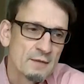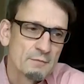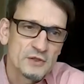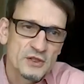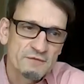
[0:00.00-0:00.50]

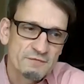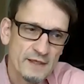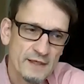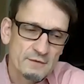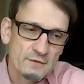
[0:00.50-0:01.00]
which
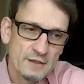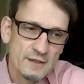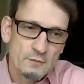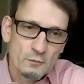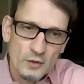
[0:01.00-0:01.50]
define,
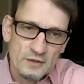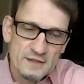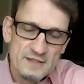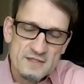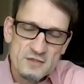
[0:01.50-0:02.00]
okay, what
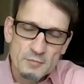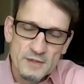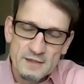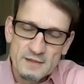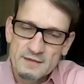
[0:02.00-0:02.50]
needs to
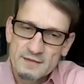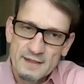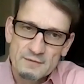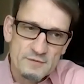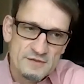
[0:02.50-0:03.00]
be
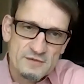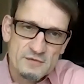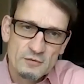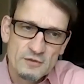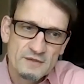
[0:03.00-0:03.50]
done with a
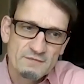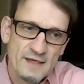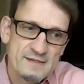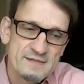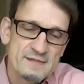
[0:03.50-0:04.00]
certain
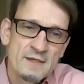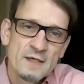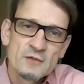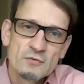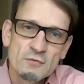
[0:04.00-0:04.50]
device,
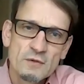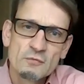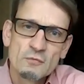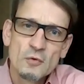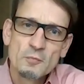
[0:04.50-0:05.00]
to a
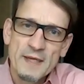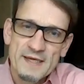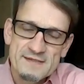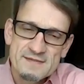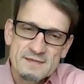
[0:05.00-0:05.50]

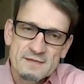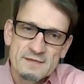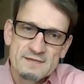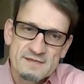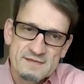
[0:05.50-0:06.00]
rule-based
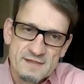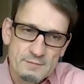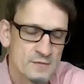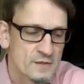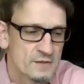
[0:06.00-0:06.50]

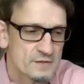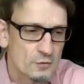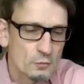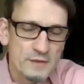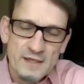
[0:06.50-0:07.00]
system.
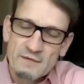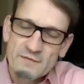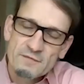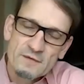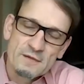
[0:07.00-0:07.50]
So we
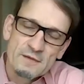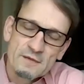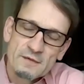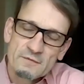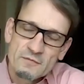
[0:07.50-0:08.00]
have
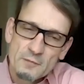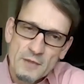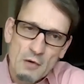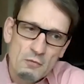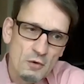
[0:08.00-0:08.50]
from
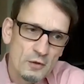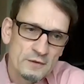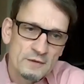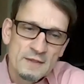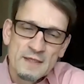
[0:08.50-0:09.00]
now
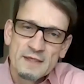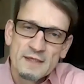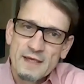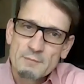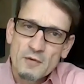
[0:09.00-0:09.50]
on
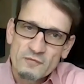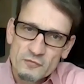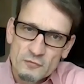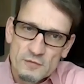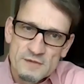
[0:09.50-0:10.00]
a number
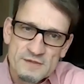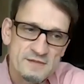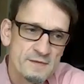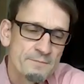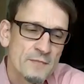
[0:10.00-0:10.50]
of
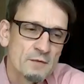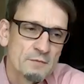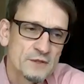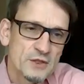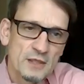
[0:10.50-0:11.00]
rules
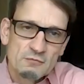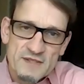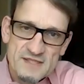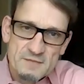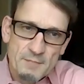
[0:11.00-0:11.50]
which are
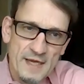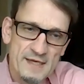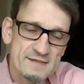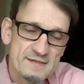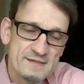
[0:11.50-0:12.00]

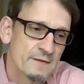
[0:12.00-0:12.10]
risk-based,